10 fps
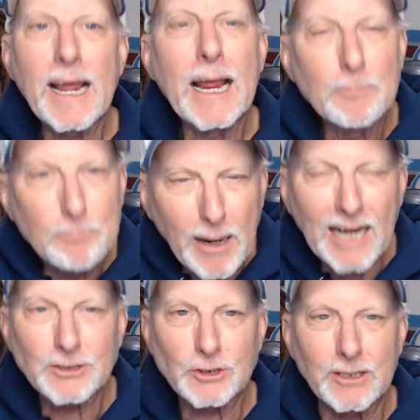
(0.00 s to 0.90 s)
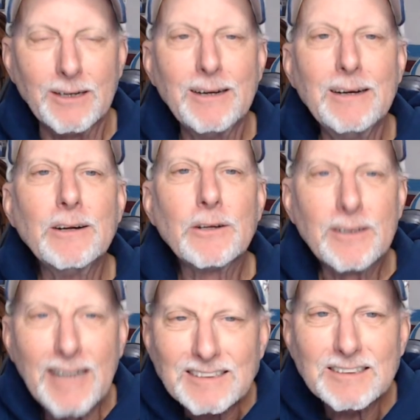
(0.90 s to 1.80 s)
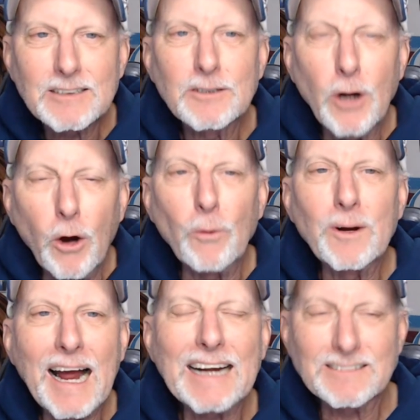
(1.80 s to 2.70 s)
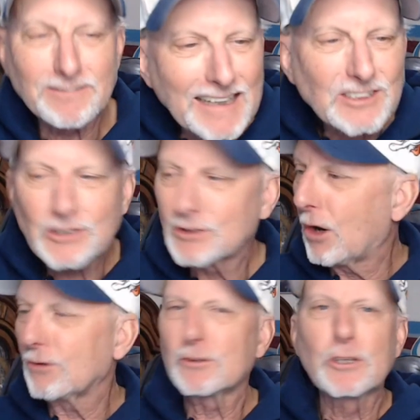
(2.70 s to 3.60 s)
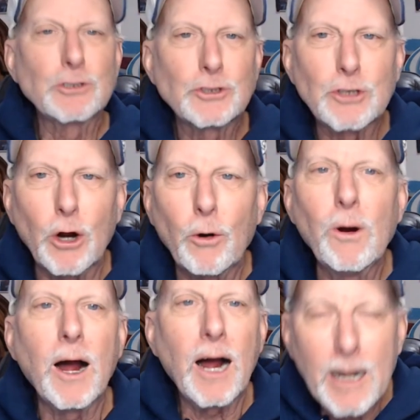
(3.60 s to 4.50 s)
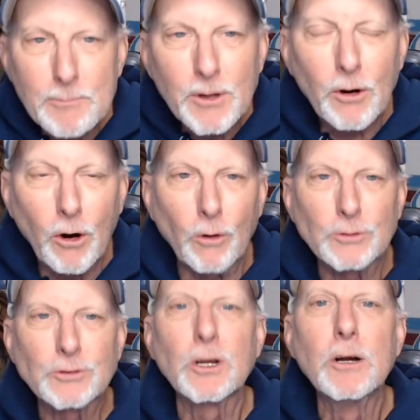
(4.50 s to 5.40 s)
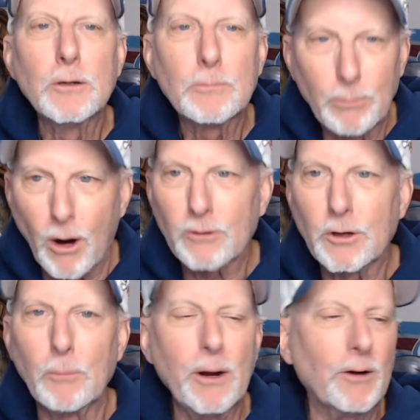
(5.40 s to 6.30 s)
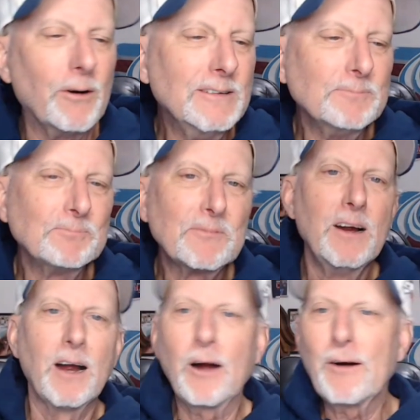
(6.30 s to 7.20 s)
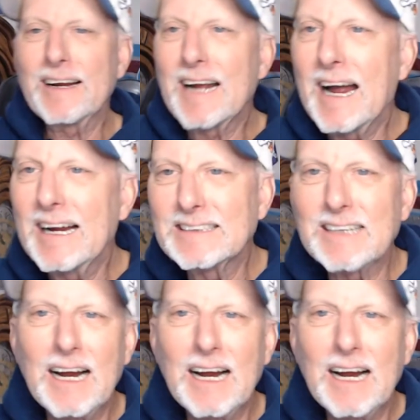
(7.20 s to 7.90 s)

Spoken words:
and passion. Let's go, guys. Let's start this show. I'm your host, Bronco Bill. All right, guys.